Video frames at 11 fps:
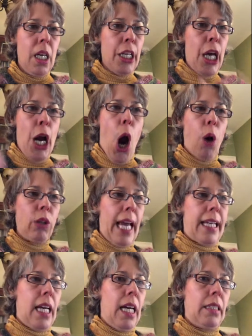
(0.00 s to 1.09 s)
you know
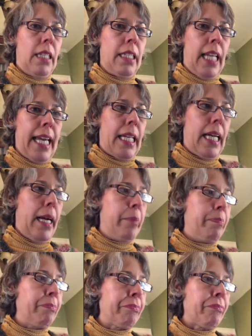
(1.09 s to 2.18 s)
like a like
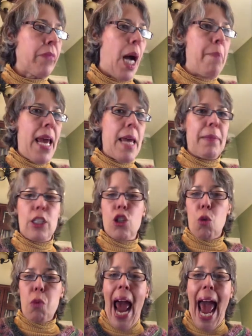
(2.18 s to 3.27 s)
um a baby
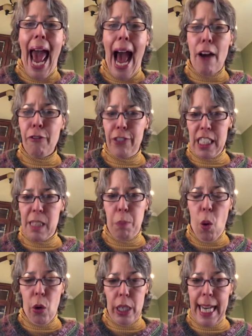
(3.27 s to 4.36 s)
giraffe is
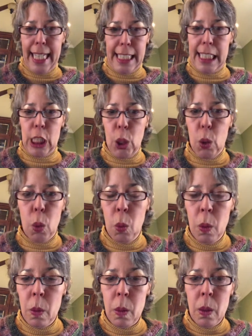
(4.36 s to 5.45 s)
born at a
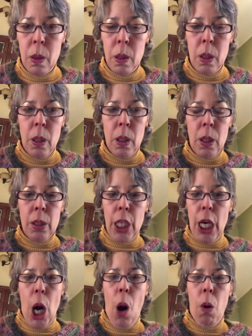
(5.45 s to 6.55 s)
zoo
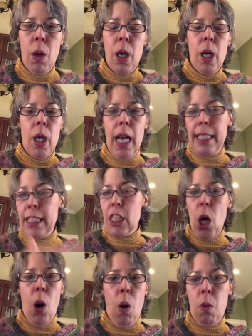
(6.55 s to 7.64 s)
you know and
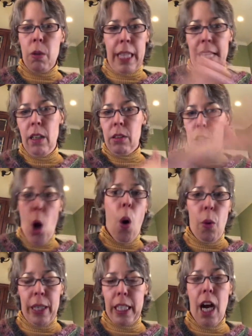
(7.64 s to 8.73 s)
so they'll
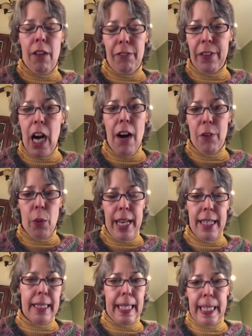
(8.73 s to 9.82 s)
go and co- cover
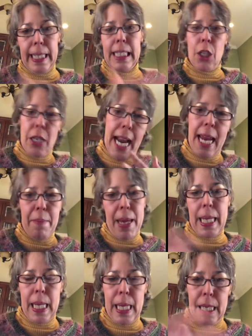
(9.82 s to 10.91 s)
it and the kids are
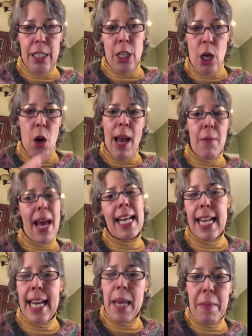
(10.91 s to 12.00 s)
naming it you know i want
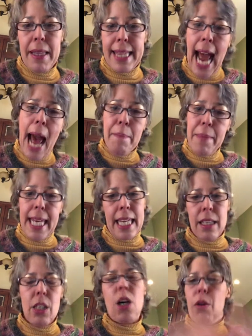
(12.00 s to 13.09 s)
to name it
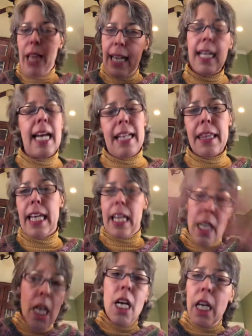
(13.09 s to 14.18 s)
tommy you know that kind of
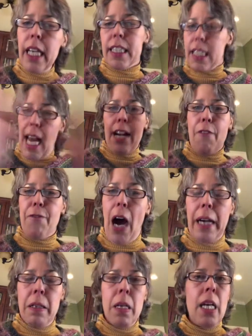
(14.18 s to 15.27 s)
thing it's kind of fun